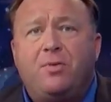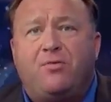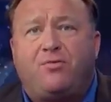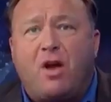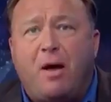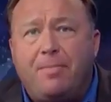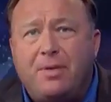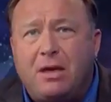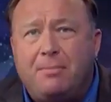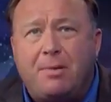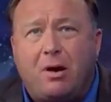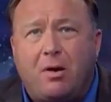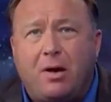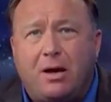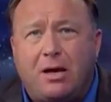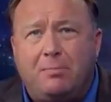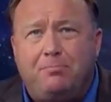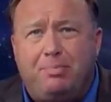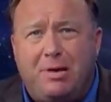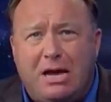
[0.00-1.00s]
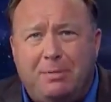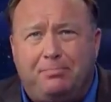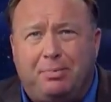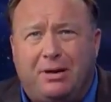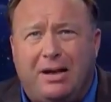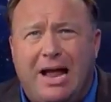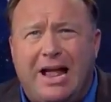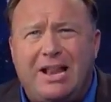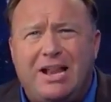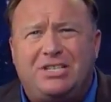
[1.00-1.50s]
from the American
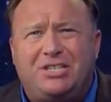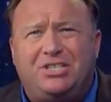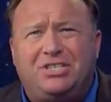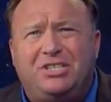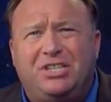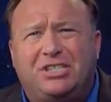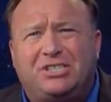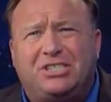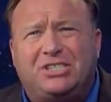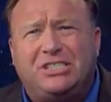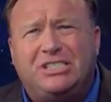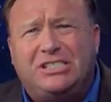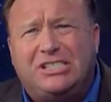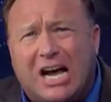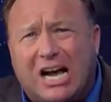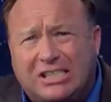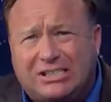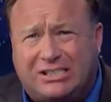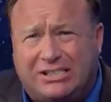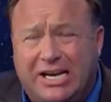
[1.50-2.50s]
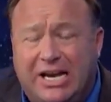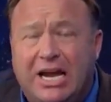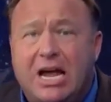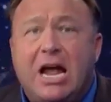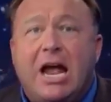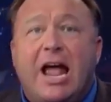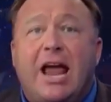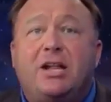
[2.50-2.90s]
people, and it's disgusting.